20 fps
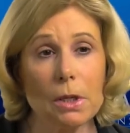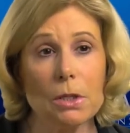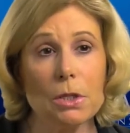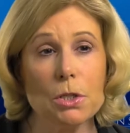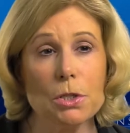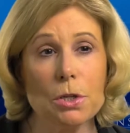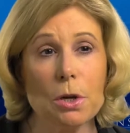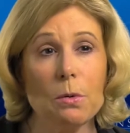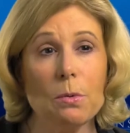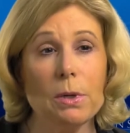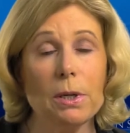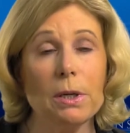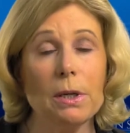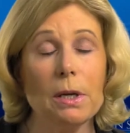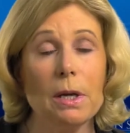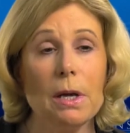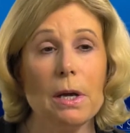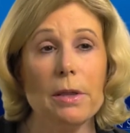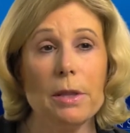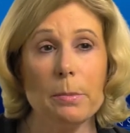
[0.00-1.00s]
showing
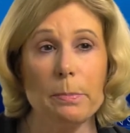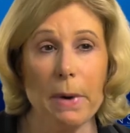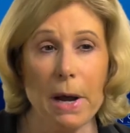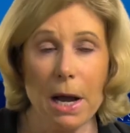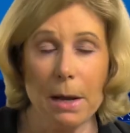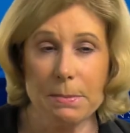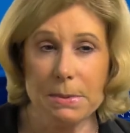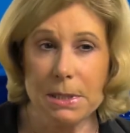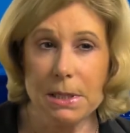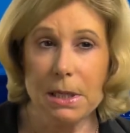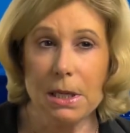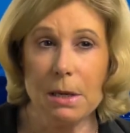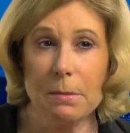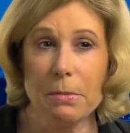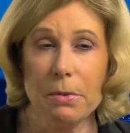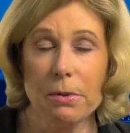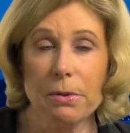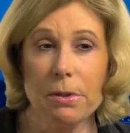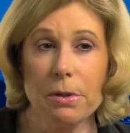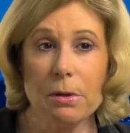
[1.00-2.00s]
that perhaps the
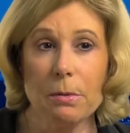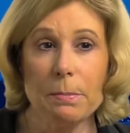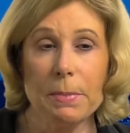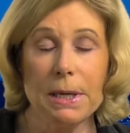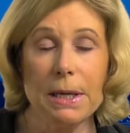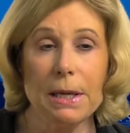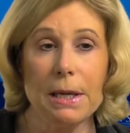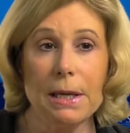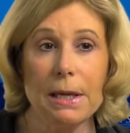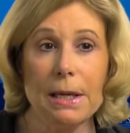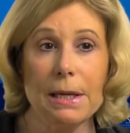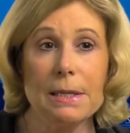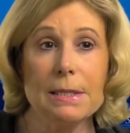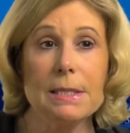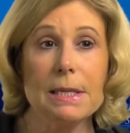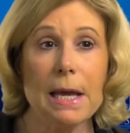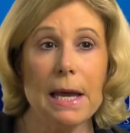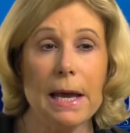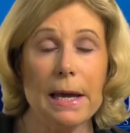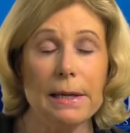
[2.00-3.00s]
chemotherapy
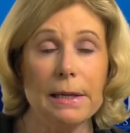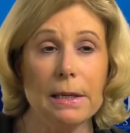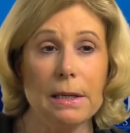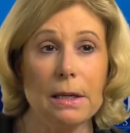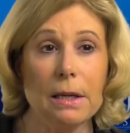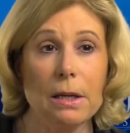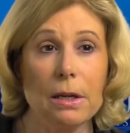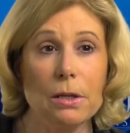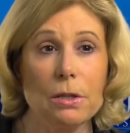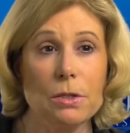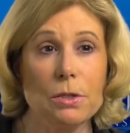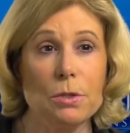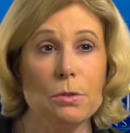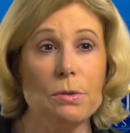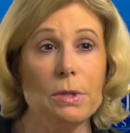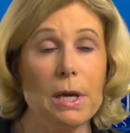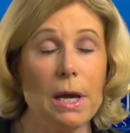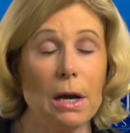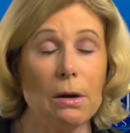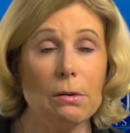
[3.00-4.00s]
is adding to
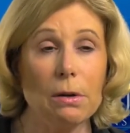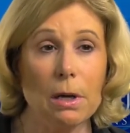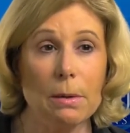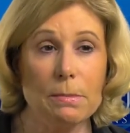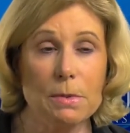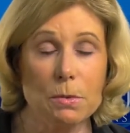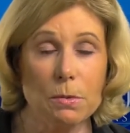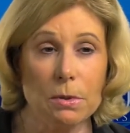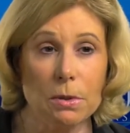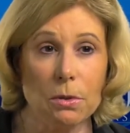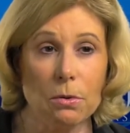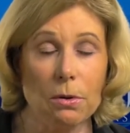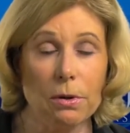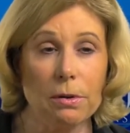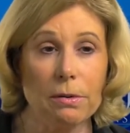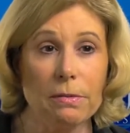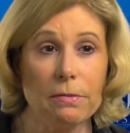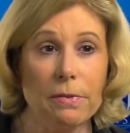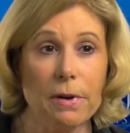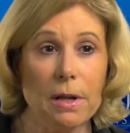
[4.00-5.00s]
the outcomes with
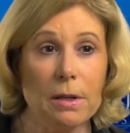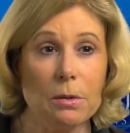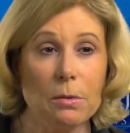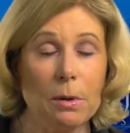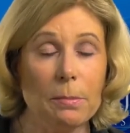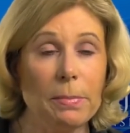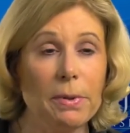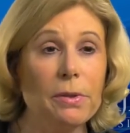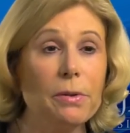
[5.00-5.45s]
longer follow-up.